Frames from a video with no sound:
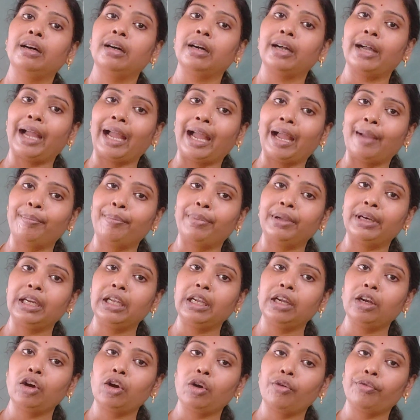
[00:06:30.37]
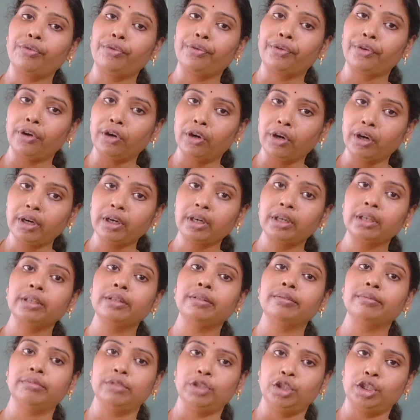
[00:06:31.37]
happening for
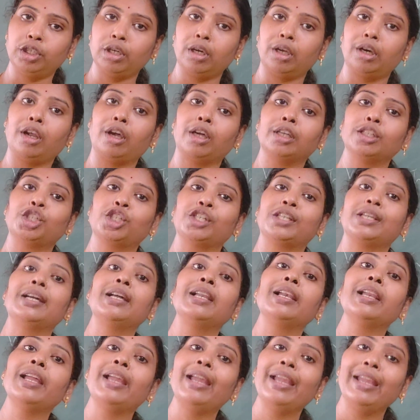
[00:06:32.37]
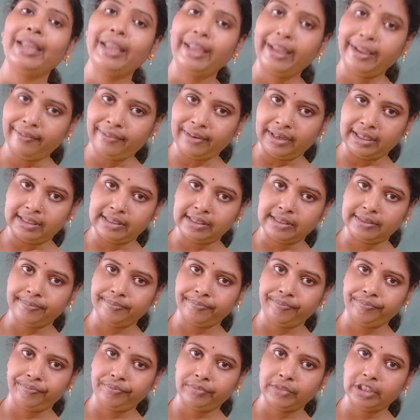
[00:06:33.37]
geological events.
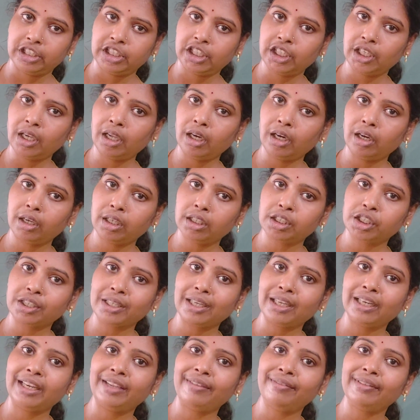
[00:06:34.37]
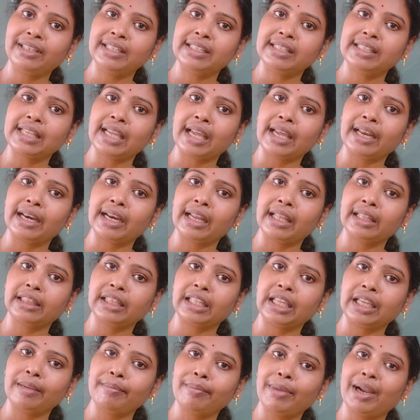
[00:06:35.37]
Geological events are
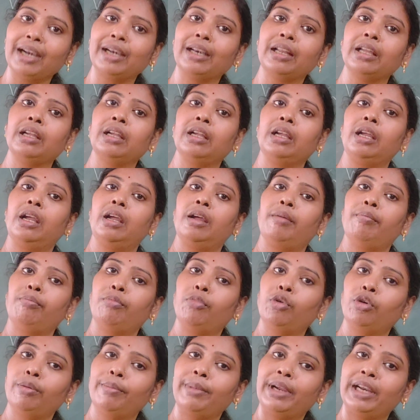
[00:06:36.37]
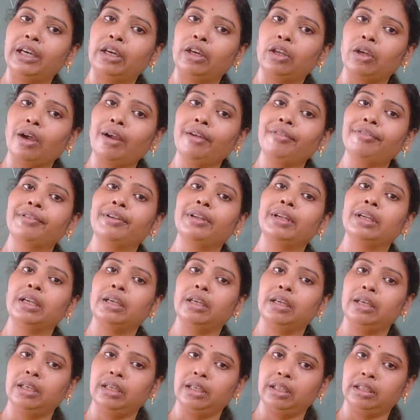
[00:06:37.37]
nothing but movement of
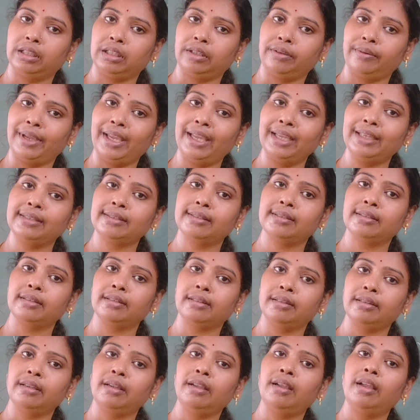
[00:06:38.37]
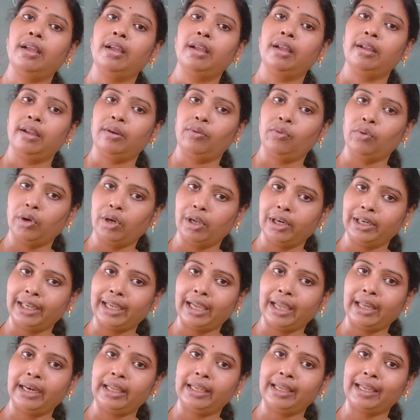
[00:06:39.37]
earthquakes,
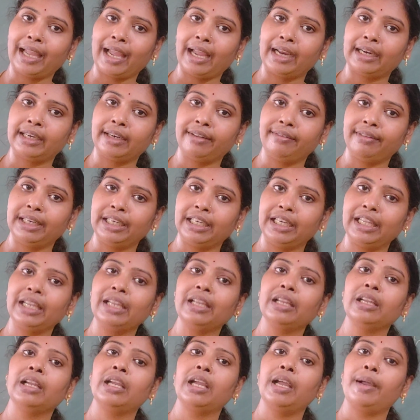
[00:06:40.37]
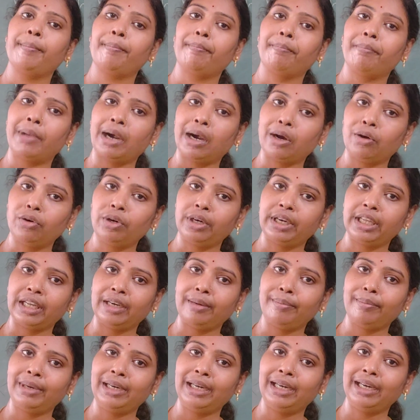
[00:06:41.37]
volcanic activity,
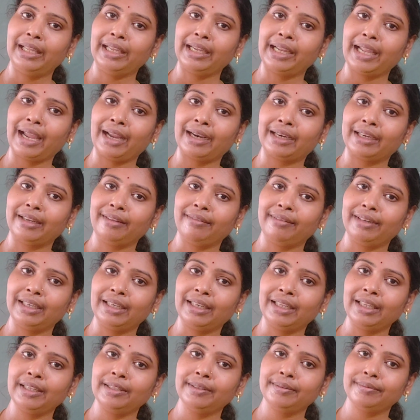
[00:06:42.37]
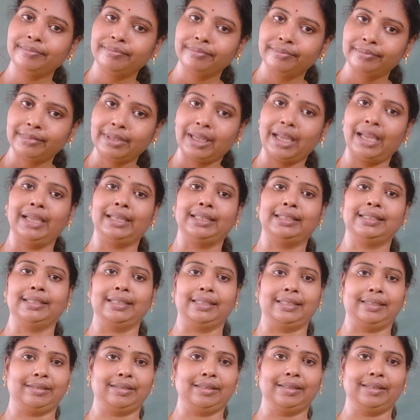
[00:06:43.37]
mountain building activity, etc.